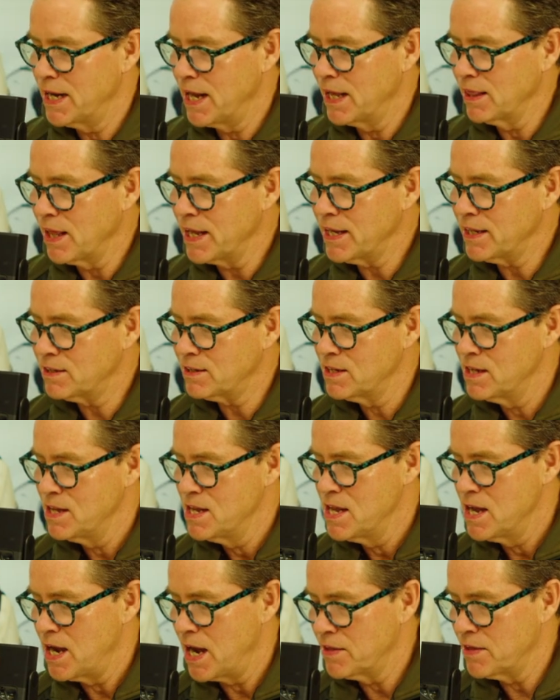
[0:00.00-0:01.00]
And I liked
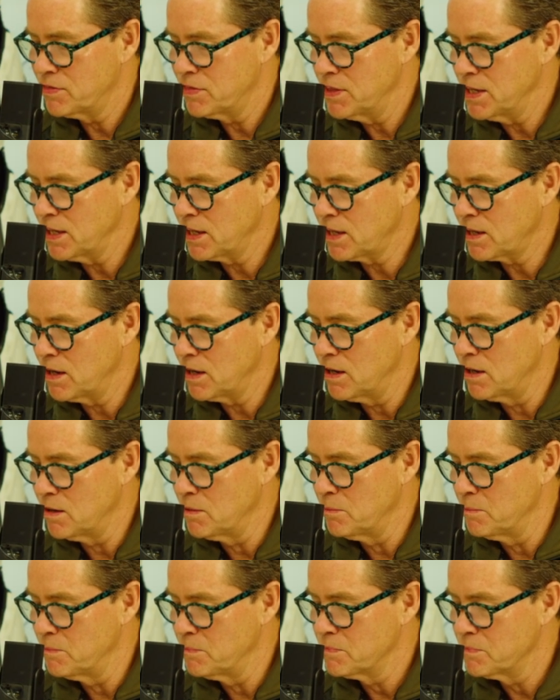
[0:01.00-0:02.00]
I think,
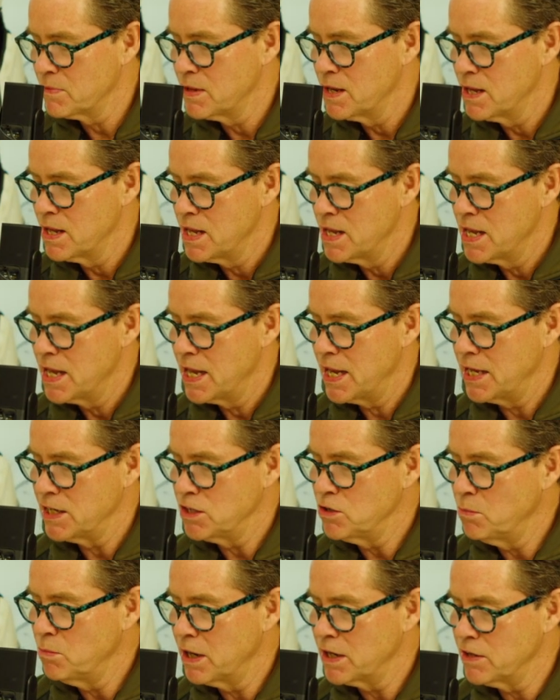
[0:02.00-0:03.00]
um, and
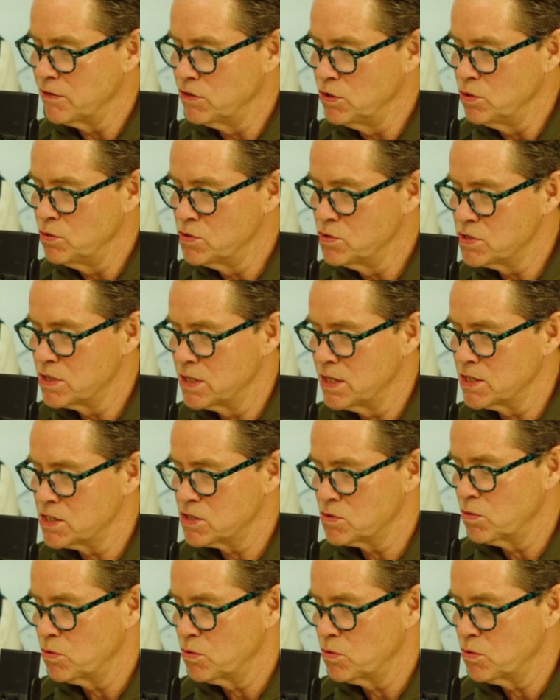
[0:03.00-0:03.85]
you might have used this.